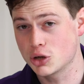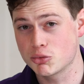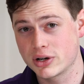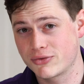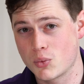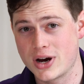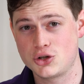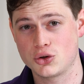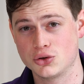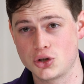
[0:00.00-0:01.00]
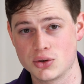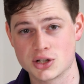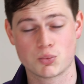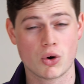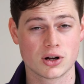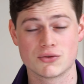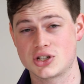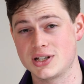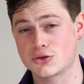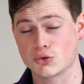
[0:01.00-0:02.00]
a number of different ways you can do this. One
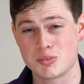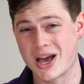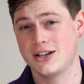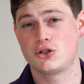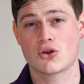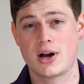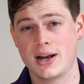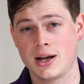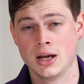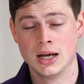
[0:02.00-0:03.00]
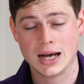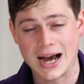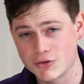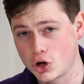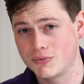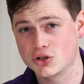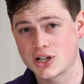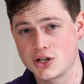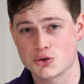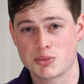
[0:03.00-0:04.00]
obviously is through paid training, having
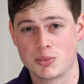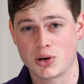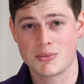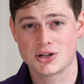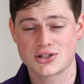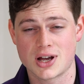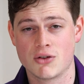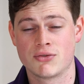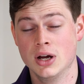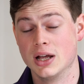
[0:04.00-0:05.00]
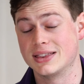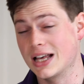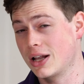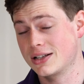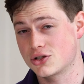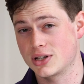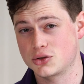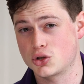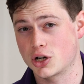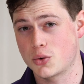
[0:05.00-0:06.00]
conversations with people like myself. They'll answer
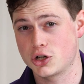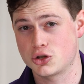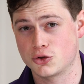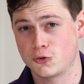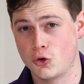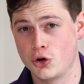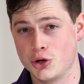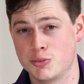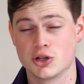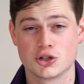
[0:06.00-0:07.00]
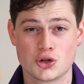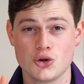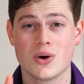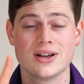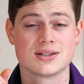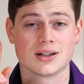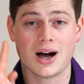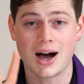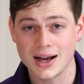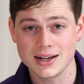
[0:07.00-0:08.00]
those kind of questions for you. But the 2 ways that
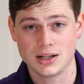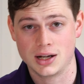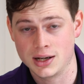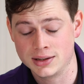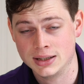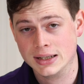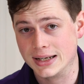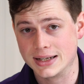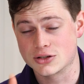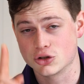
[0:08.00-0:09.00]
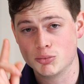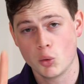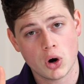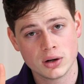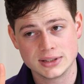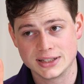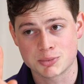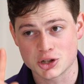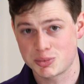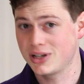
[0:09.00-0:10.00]
I learn is, number 1 is
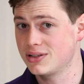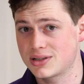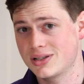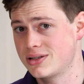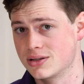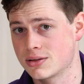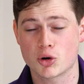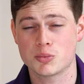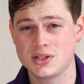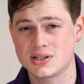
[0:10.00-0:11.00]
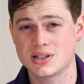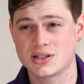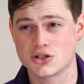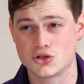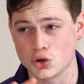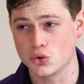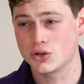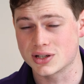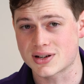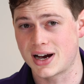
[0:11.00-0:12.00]
by speaking to solicitors. Property solicitors do
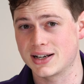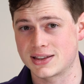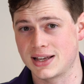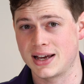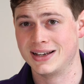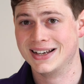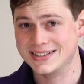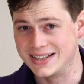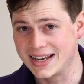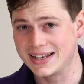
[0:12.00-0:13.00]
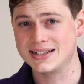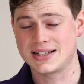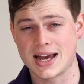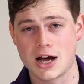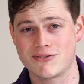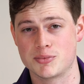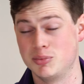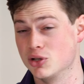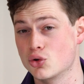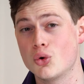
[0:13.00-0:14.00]
this kind of thing day in, day out for
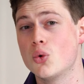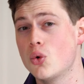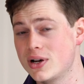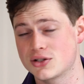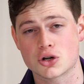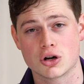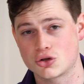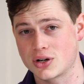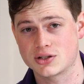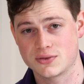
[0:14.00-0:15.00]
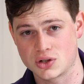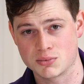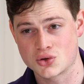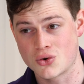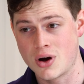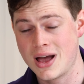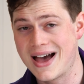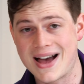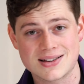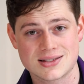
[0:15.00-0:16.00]
people. There's always a contract of some sort.
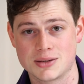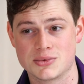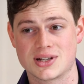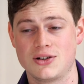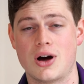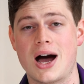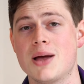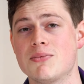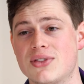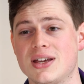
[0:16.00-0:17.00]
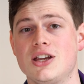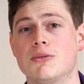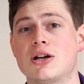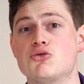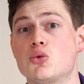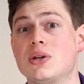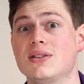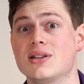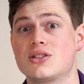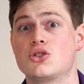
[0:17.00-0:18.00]
Ask them and say, look, I'm thinking about doing
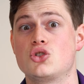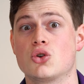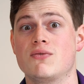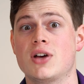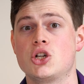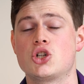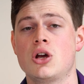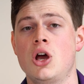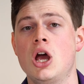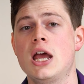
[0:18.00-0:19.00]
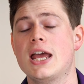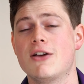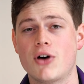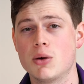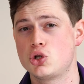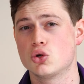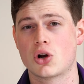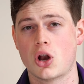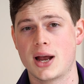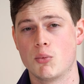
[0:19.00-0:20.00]
this as a joint venture. If I was your
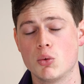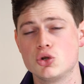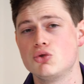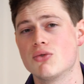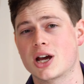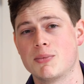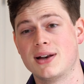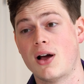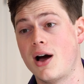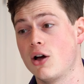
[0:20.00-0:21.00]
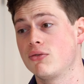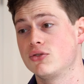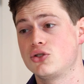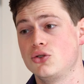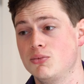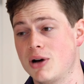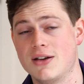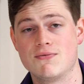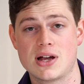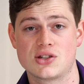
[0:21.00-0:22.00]
client, what would you recommend I offer to my
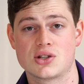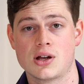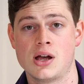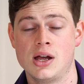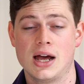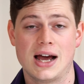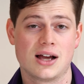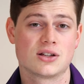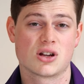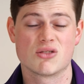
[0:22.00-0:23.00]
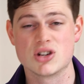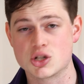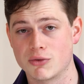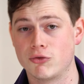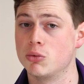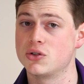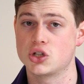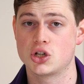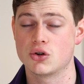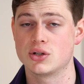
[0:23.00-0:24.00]
investor as a reasonable form of
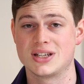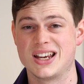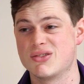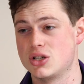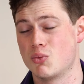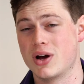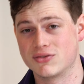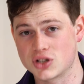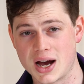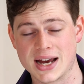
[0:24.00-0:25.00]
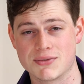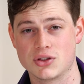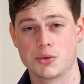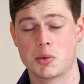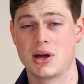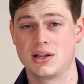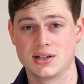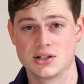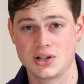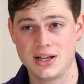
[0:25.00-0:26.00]
security, a reasonable way of tying everything up and making
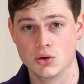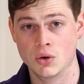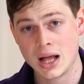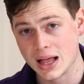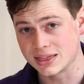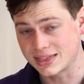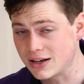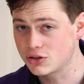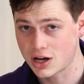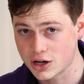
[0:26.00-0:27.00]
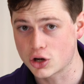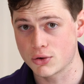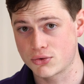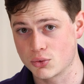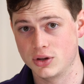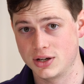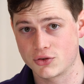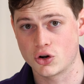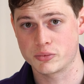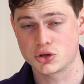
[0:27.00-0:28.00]
things legal? They'll kind of go through all the
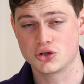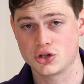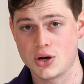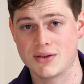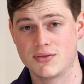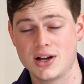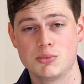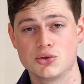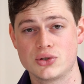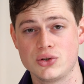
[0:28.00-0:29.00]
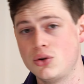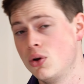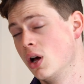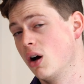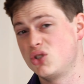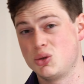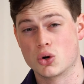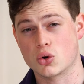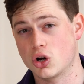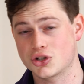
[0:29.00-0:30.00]
different options that you have available to you, obviously what
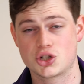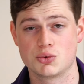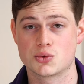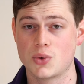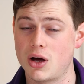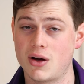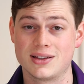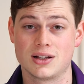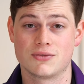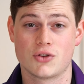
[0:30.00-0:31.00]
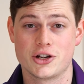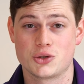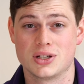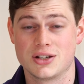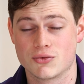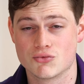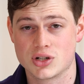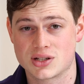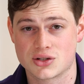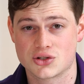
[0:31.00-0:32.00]
it'll cost you as well, and they'll advise you on the different
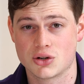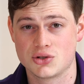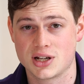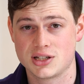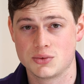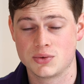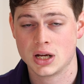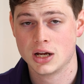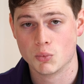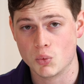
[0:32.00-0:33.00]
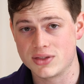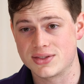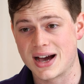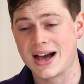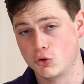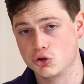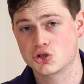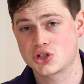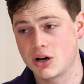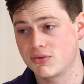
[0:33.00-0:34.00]
risks associated with that for
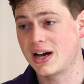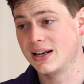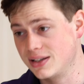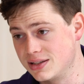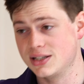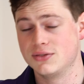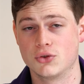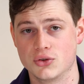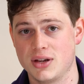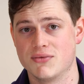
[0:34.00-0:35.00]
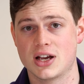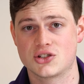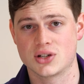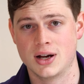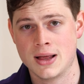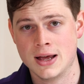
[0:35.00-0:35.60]
yourself and indeed for the investor.